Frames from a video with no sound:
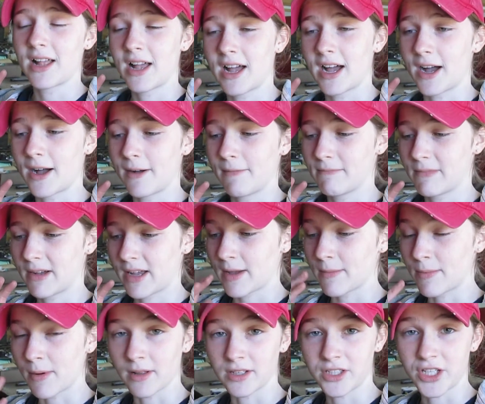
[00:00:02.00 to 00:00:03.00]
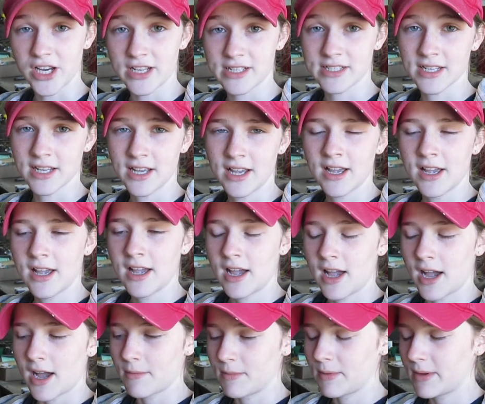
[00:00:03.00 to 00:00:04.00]
I apologize.
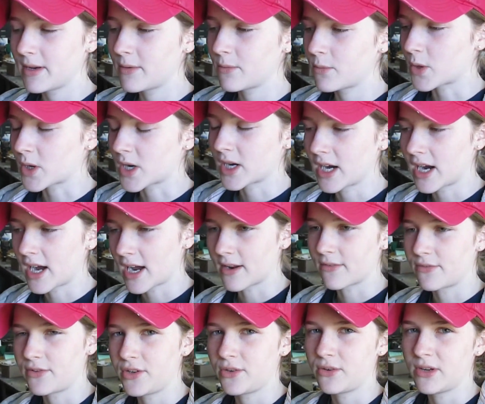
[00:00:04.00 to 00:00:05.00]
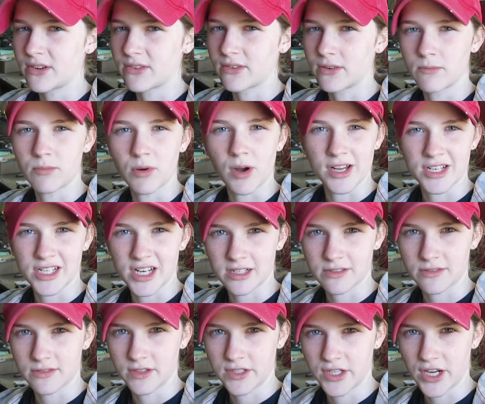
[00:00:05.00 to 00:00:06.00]
I've been working on a few different projects
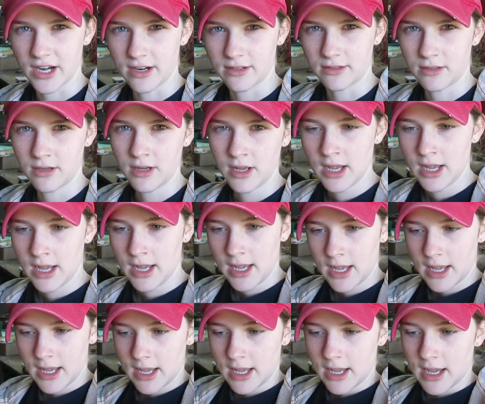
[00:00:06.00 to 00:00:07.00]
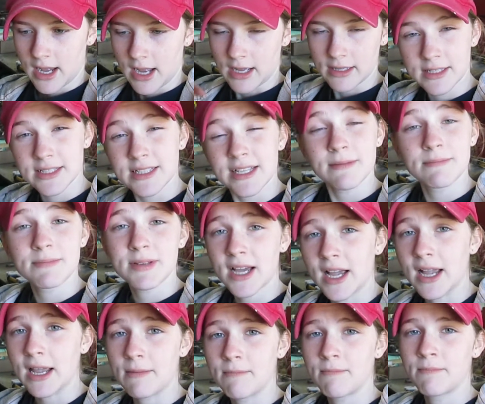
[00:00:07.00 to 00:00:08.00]
for the channel at the same
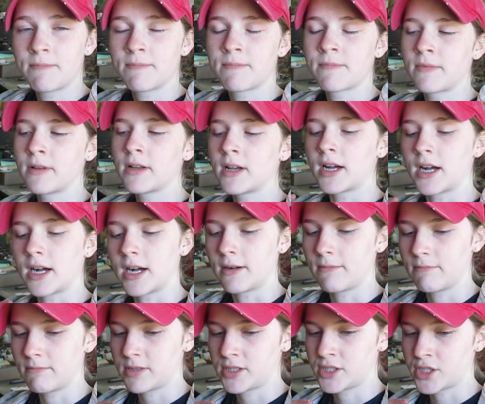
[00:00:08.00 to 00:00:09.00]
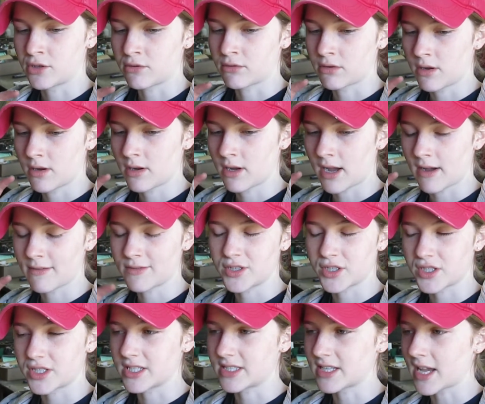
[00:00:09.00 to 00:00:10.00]
time, so I've
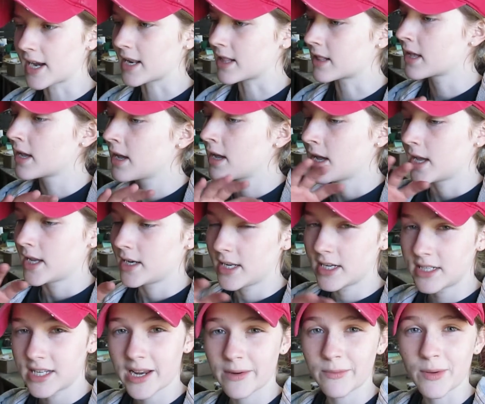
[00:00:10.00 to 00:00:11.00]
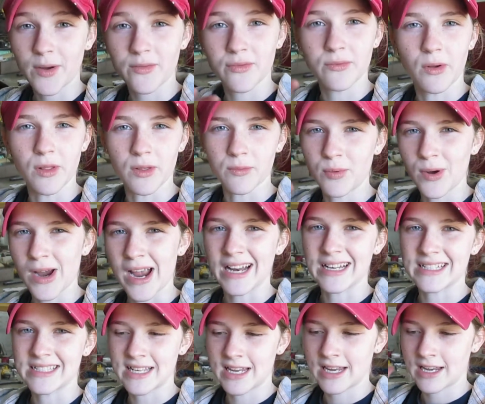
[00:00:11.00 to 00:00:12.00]
just decided I need to take a break from all the
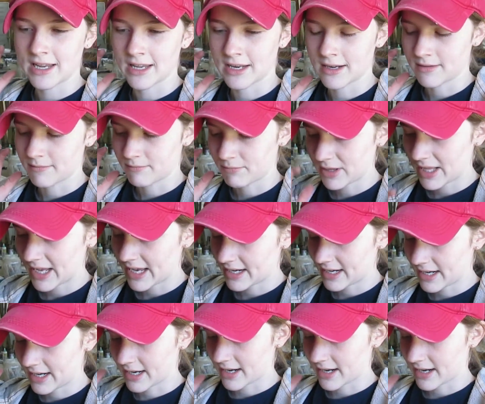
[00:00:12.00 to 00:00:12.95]
practicing and planning and